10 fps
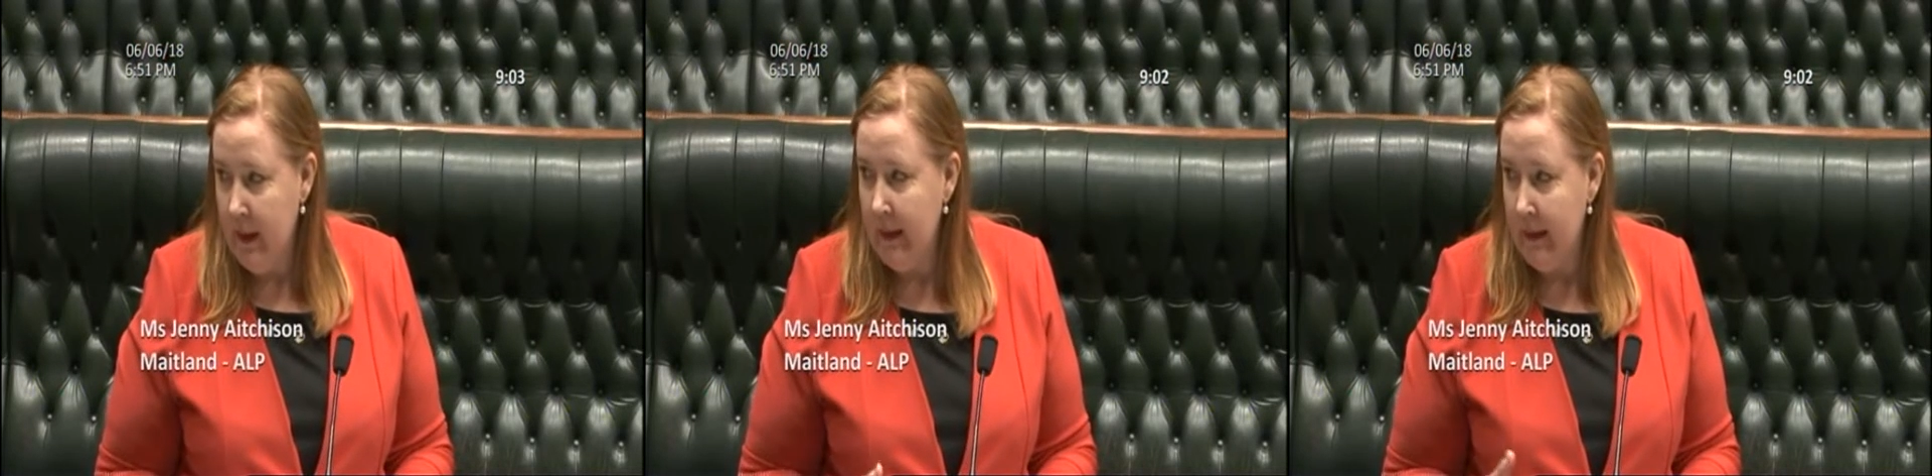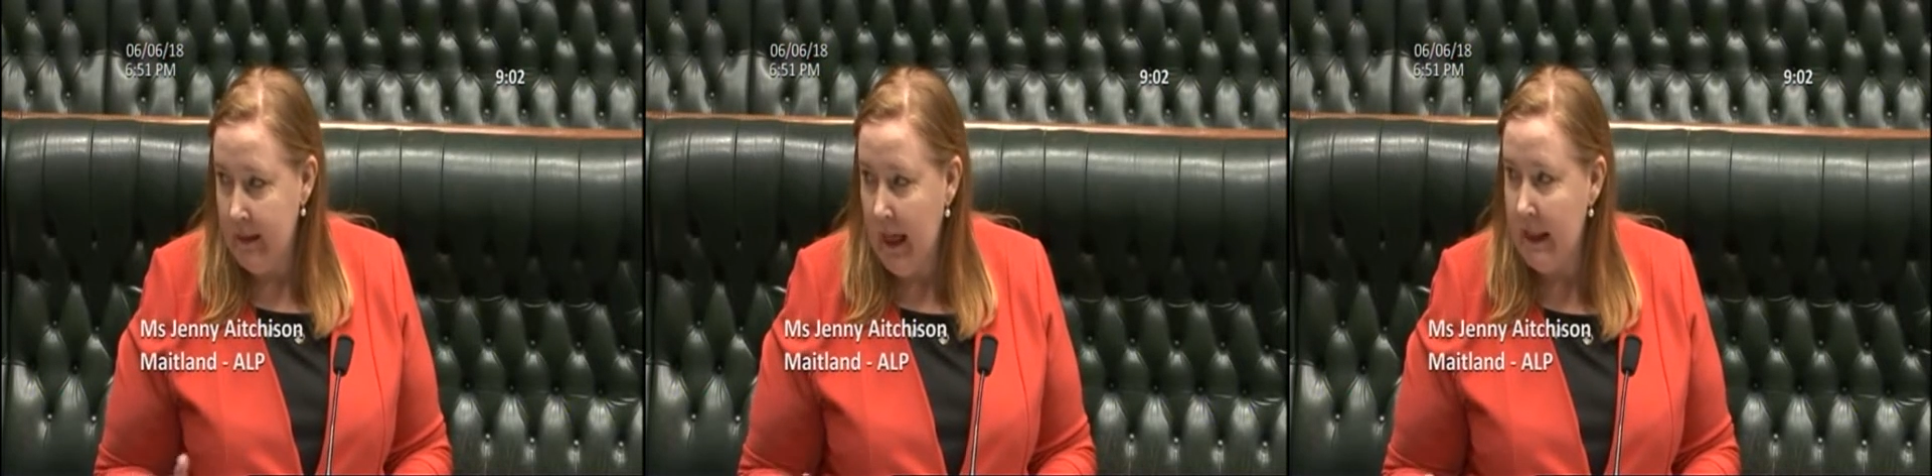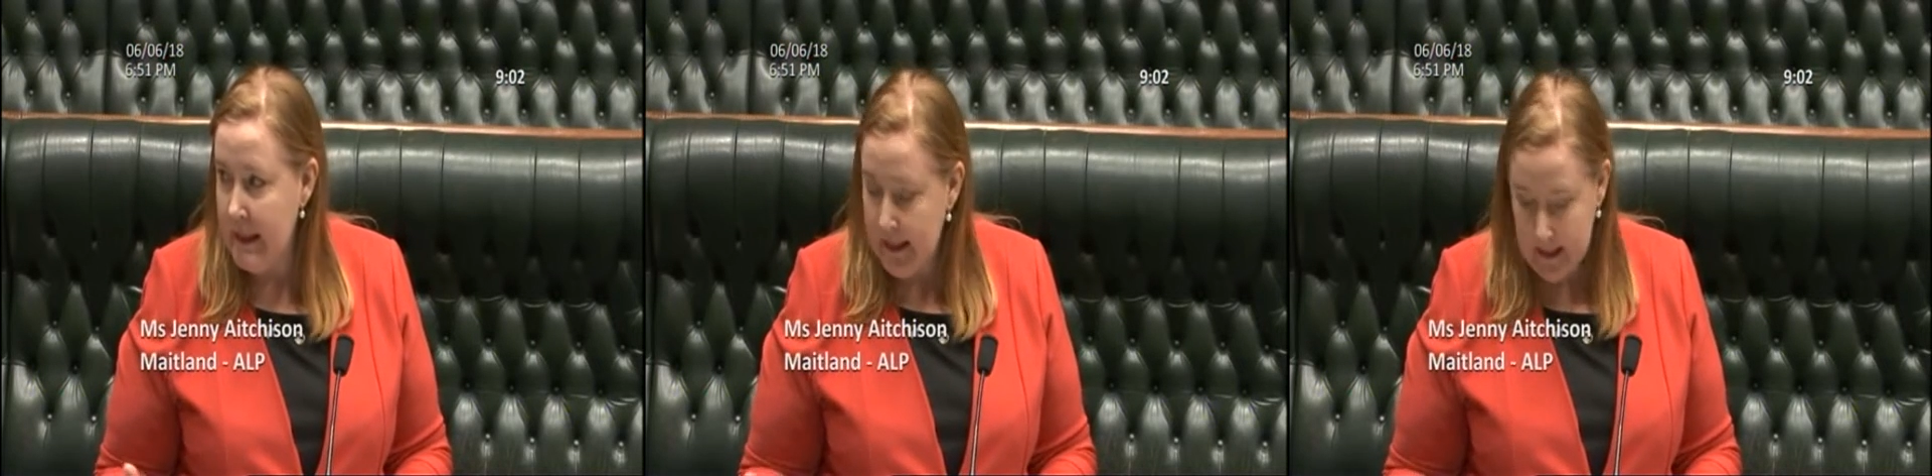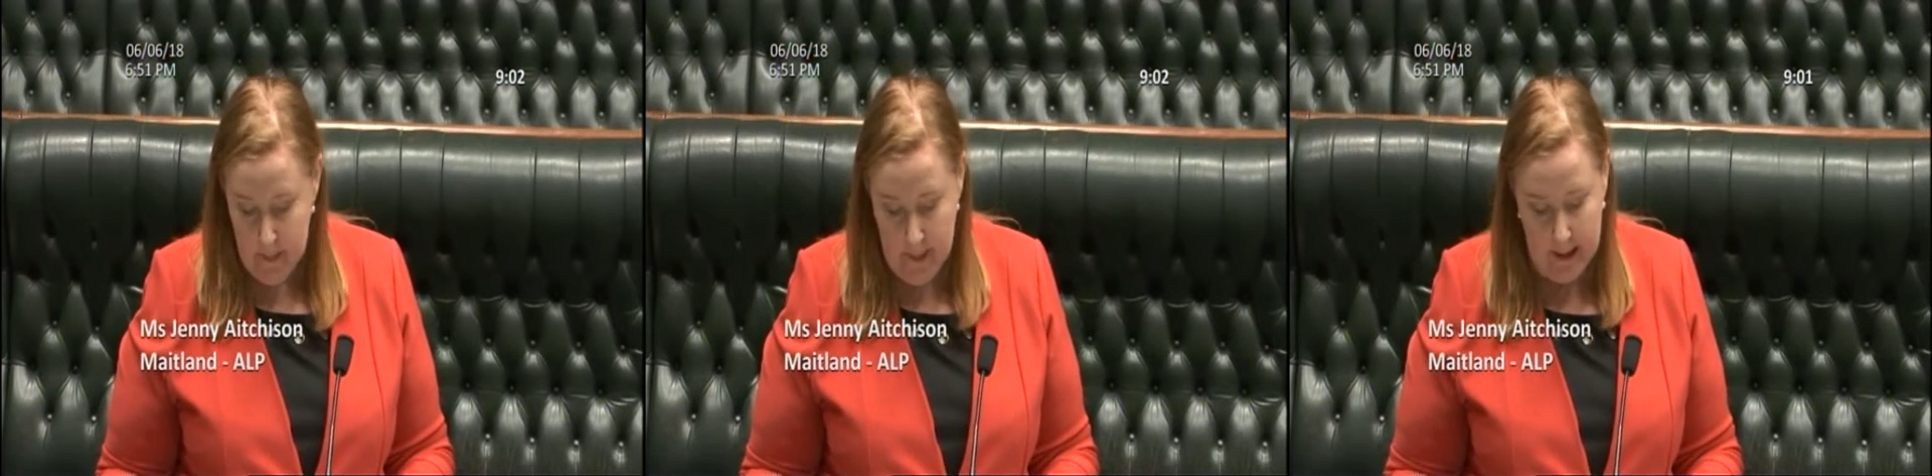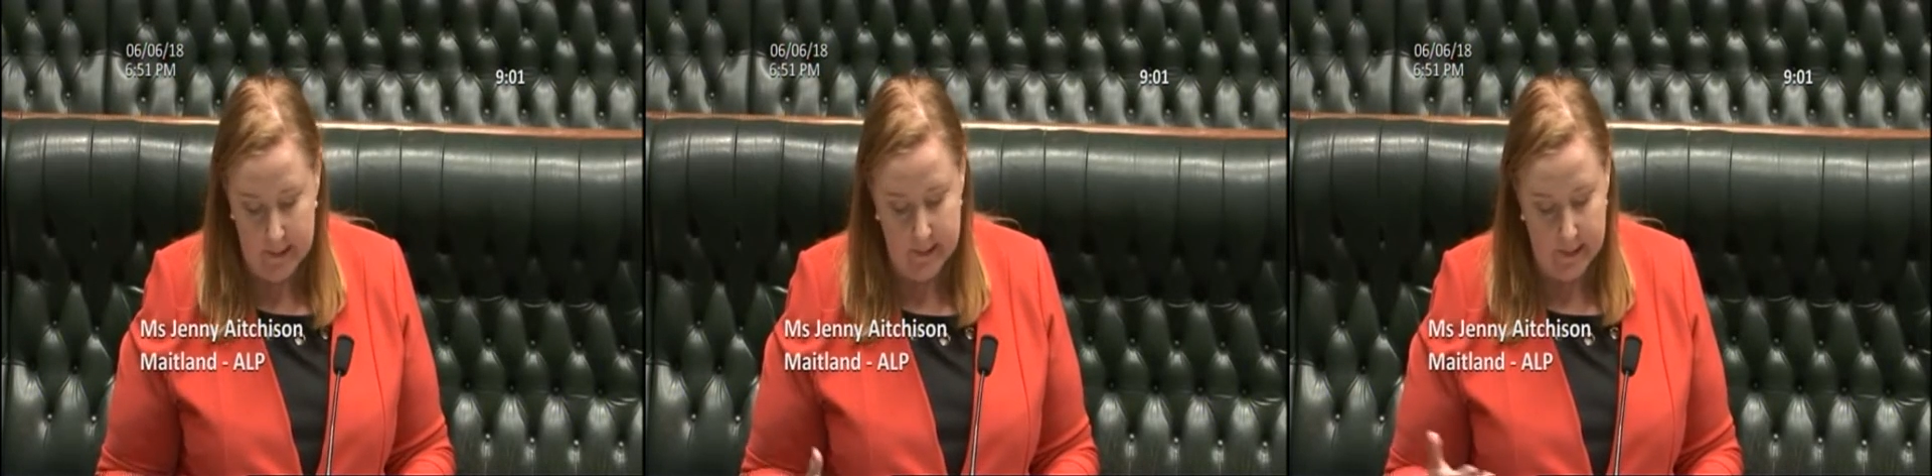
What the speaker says: but it is hard to get the balance,